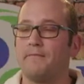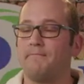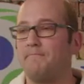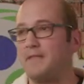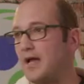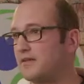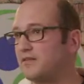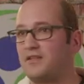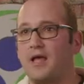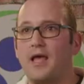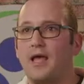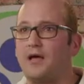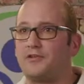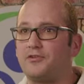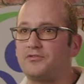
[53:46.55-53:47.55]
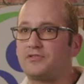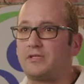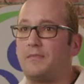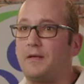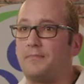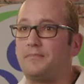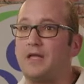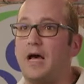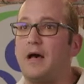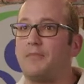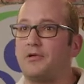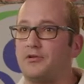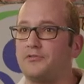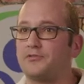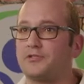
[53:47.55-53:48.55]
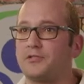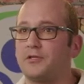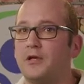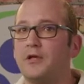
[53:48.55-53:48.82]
Next day I'll do some abdominals.